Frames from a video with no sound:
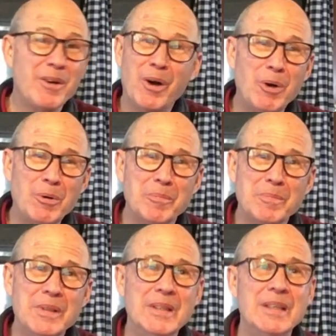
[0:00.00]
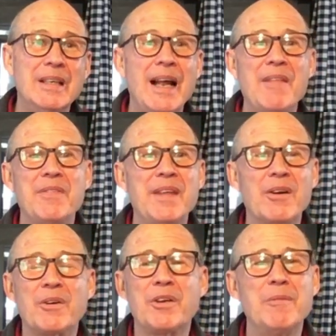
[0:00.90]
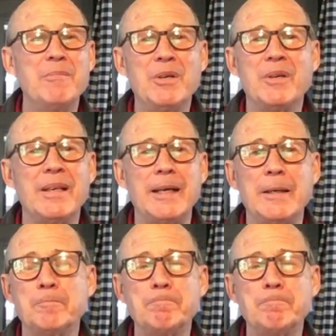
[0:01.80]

home and their community.